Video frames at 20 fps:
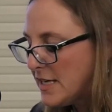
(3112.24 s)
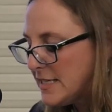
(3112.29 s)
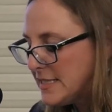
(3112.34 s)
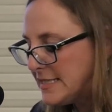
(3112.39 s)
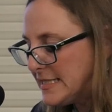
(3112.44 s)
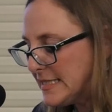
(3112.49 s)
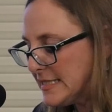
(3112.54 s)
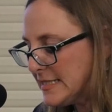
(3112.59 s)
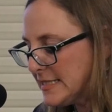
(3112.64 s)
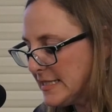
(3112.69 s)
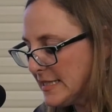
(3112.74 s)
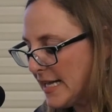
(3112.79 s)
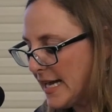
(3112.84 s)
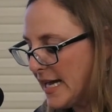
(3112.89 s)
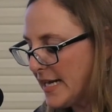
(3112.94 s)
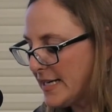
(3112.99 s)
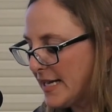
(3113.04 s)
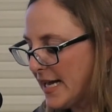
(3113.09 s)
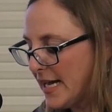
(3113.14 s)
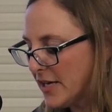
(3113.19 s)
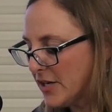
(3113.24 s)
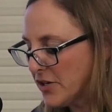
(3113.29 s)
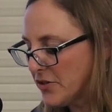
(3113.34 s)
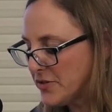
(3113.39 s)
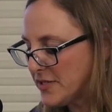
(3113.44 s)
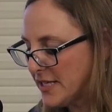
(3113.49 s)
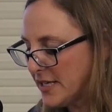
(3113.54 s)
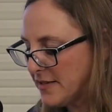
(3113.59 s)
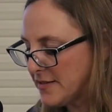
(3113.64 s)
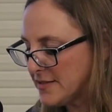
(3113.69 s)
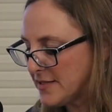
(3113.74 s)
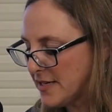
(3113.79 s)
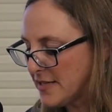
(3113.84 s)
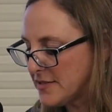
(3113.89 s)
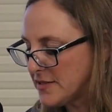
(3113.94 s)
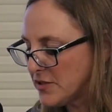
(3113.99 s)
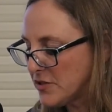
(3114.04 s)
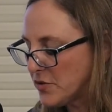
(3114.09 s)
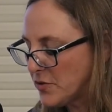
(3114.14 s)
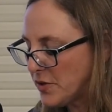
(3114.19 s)
Disneyland, Eco tells
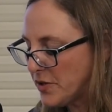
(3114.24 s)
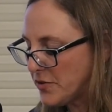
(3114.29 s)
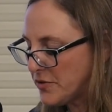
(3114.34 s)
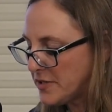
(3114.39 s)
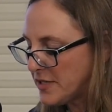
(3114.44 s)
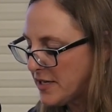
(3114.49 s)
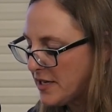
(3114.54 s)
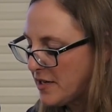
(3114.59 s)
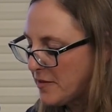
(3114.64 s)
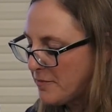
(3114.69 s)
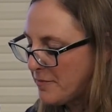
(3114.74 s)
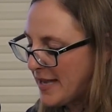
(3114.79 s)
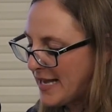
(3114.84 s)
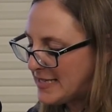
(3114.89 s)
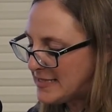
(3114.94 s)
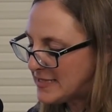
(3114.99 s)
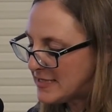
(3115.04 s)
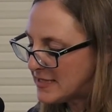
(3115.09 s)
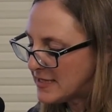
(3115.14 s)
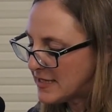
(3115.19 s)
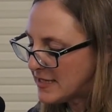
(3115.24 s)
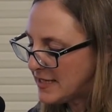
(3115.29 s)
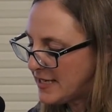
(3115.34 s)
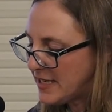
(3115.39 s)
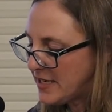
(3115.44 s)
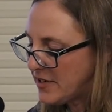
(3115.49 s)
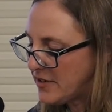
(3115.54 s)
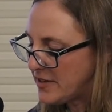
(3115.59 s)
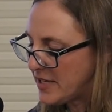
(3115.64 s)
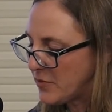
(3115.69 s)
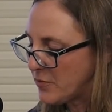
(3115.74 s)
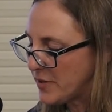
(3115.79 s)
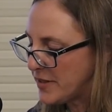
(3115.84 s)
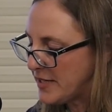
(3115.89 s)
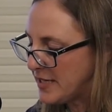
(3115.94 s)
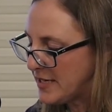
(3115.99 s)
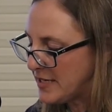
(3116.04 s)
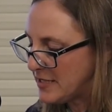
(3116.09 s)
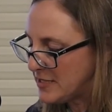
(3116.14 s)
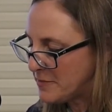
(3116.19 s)
us, quote, makes it clear that
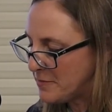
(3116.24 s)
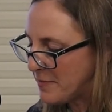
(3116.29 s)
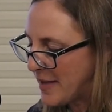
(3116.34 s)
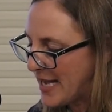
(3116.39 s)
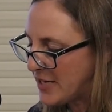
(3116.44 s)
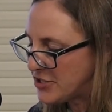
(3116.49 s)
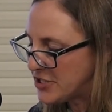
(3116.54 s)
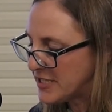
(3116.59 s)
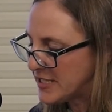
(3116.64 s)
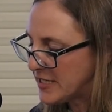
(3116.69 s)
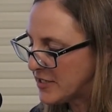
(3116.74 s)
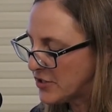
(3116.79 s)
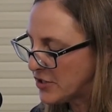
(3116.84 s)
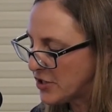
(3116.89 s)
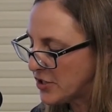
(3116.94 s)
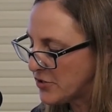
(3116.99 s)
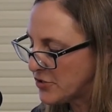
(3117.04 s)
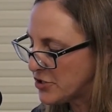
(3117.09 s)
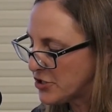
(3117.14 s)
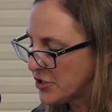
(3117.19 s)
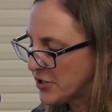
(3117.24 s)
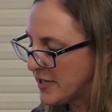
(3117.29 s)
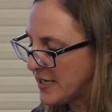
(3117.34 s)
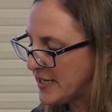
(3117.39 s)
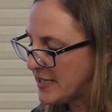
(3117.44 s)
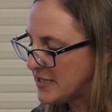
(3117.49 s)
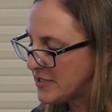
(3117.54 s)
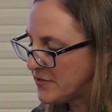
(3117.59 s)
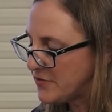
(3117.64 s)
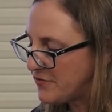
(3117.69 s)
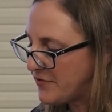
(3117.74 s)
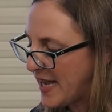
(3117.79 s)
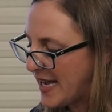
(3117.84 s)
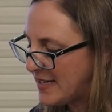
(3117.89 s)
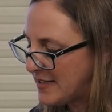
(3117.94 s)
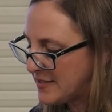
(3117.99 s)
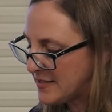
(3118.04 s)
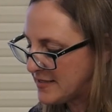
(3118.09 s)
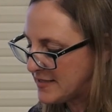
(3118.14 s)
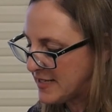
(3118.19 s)
within its magic enclosure it is
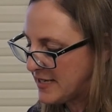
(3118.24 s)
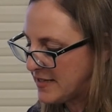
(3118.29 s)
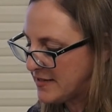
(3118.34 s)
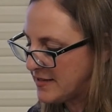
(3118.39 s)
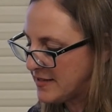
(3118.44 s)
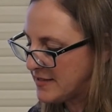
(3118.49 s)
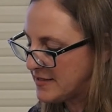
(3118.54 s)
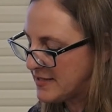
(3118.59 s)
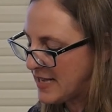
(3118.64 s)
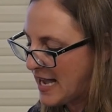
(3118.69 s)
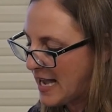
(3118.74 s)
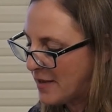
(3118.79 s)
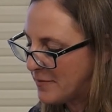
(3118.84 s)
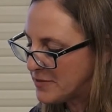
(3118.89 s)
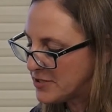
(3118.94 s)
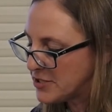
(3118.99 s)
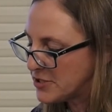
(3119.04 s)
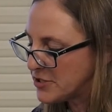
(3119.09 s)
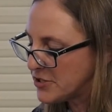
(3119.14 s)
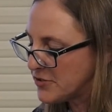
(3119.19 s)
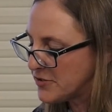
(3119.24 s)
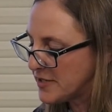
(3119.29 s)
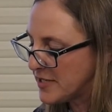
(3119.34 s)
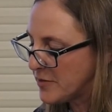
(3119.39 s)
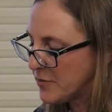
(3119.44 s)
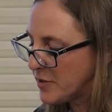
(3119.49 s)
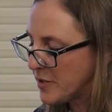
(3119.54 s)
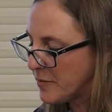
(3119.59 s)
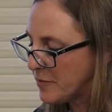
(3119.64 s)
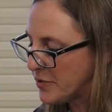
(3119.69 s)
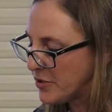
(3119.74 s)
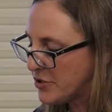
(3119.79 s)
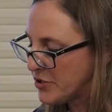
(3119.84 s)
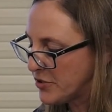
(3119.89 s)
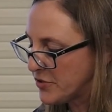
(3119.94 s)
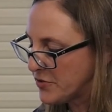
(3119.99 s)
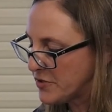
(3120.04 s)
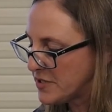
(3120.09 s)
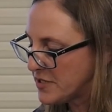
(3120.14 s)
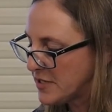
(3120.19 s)
fantasy that is absolutely
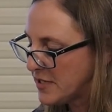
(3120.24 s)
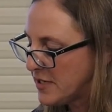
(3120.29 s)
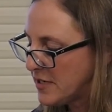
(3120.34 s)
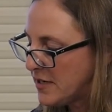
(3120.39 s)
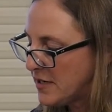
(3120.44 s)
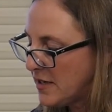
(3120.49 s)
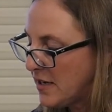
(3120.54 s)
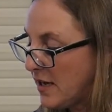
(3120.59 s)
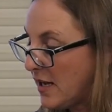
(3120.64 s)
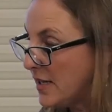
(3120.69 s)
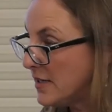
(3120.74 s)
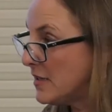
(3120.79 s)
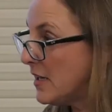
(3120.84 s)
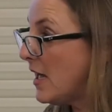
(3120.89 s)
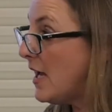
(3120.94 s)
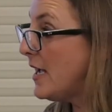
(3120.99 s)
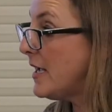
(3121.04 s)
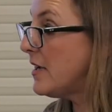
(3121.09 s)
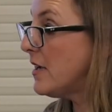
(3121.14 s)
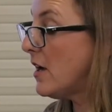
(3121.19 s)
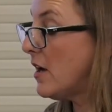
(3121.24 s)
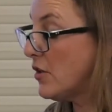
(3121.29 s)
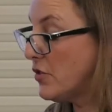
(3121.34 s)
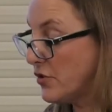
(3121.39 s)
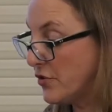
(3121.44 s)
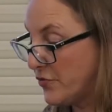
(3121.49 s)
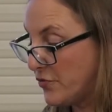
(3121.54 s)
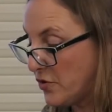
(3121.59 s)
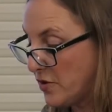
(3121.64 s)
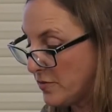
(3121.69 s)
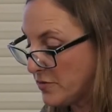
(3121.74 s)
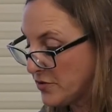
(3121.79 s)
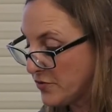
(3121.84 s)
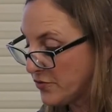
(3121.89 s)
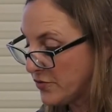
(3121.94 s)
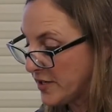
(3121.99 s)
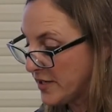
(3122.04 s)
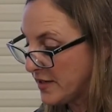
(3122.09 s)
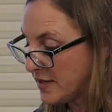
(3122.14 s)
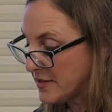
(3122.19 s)
reproduced, unlike other forms
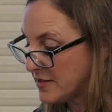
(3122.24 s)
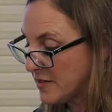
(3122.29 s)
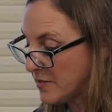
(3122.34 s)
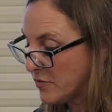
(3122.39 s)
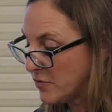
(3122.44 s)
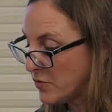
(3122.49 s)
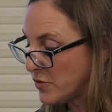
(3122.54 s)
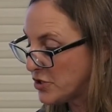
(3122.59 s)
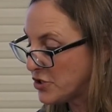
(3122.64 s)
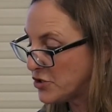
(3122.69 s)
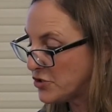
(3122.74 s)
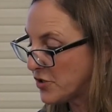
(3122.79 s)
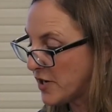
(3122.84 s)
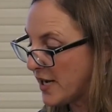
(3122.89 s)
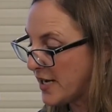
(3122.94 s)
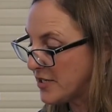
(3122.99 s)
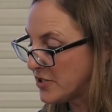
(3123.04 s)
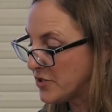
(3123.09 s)
of realism which try